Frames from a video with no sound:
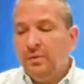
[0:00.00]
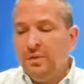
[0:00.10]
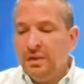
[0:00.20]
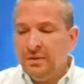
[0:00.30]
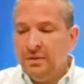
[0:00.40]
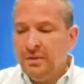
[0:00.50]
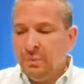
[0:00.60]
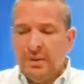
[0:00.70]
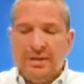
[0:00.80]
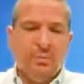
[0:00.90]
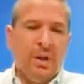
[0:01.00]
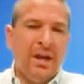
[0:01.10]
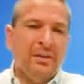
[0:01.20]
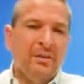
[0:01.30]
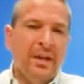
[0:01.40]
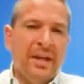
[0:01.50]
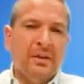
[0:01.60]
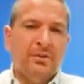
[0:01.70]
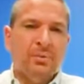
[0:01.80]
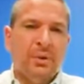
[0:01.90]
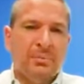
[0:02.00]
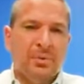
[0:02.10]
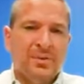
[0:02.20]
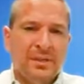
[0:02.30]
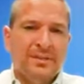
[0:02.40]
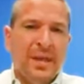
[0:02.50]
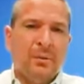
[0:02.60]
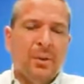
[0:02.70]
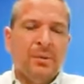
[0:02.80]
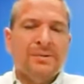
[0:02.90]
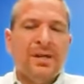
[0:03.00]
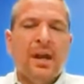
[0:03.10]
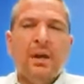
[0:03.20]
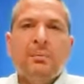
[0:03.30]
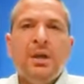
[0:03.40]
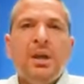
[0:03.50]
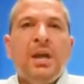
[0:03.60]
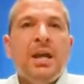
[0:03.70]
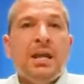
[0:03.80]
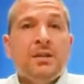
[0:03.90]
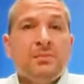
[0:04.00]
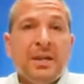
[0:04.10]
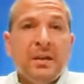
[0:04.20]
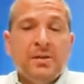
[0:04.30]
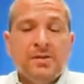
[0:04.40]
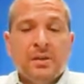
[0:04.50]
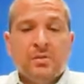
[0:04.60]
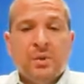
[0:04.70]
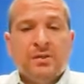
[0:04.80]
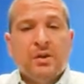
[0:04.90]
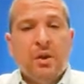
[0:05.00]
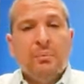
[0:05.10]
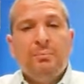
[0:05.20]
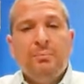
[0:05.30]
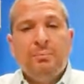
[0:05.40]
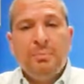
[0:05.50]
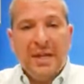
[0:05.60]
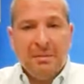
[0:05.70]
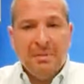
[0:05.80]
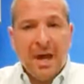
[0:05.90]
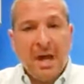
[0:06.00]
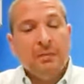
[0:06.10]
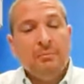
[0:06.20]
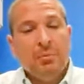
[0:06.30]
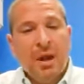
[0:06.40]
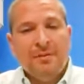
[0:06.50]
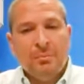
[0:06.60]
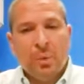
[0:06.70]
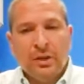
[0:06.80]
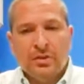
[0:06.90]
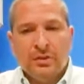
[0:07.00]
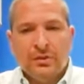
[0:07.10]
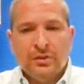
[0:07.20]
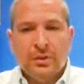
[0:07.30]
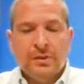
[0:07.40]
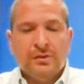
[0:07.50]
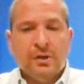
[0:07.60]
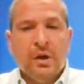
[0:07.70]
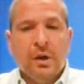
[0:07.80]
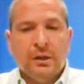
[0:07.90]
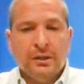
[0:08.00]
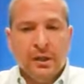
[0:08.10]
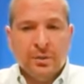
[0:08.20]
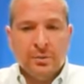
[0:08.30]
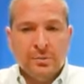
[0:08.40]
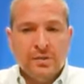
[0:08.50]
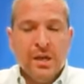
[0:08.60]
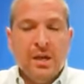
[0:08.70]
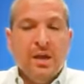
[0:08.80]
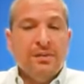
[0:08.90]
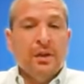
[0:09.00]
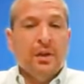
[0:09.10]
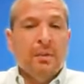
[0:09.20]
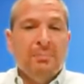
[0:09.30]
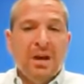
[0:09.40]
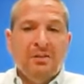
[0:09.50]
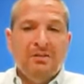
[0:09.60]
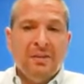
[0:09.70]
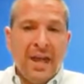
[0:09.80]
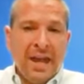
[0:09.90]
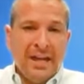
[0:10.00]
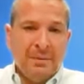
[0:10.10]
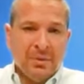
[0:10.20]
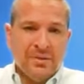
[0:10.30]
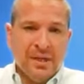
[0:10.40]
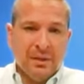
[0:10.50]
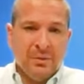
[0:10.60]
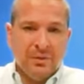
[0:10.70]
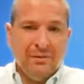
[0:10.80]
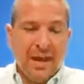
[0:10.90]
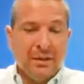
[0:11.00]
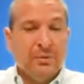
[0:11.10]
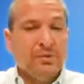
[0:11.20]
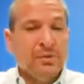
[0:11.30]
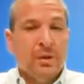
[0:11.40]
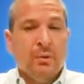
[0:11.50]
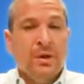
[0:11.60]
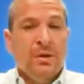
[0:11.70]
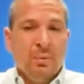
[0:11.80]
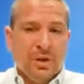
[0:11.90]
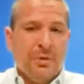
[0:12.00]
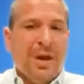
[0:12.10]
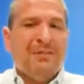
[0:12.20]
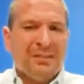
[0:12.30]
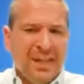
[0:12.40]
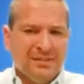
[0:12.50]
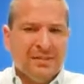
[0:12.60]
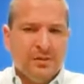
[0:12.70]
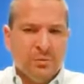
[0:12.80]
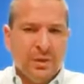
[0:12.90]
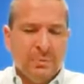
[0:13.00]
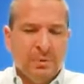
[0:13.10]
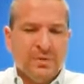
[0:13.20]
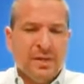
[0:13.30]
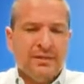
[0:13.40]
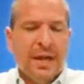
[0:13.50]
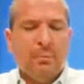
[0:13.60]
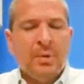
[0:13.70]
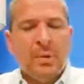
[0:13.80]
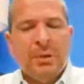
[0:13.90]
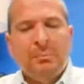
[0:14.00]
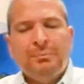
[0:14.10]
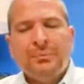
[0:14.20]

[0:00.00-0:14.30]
The, the reason why you hear twenty percent down all the time is because there's what's called P M I, private mortgage insurance, on loans that are above eighty percent loan to value, so where you have less than twenty percent down payment.